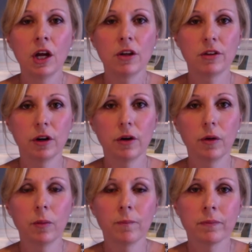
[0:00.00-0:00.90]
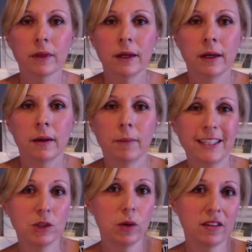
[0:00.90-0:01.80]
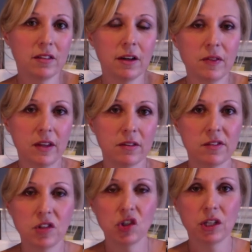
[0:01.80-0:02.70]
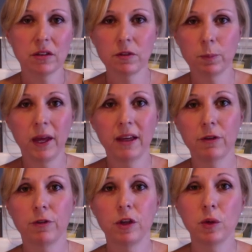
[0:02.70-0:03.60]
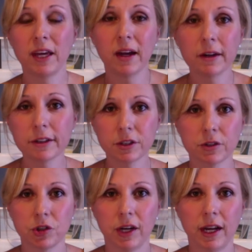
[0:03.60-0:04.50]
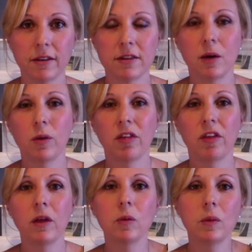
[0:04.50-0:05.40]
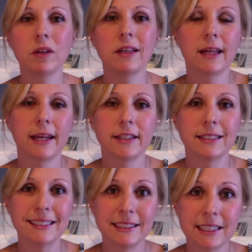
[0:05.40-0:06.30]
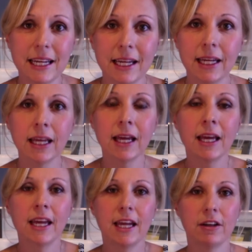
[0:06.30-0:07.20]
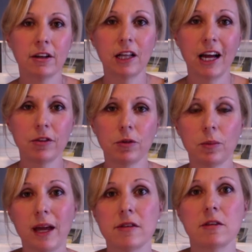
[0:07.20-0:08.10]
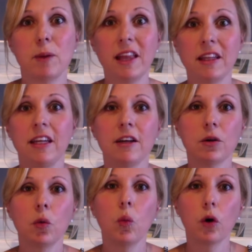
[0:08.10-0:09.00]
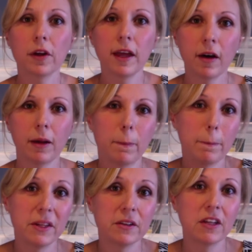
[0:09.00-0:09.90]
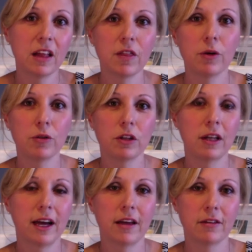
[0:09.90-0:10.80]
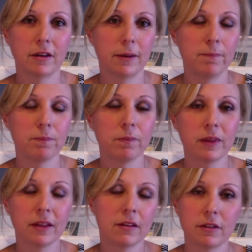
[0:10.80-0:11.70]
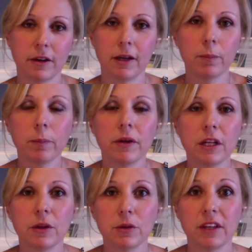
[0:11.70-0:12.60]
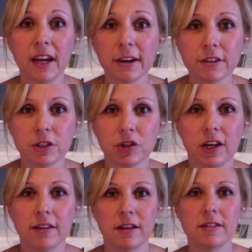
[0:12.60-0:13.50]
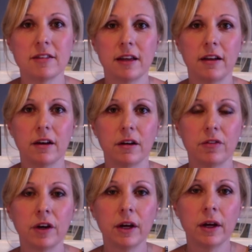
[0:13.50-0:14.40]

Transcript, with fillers: So my twist on this is to just pick a few character traits that we think we would like to see in our classroom and spend the year working on building those class, um, sorry, building those character traits instead of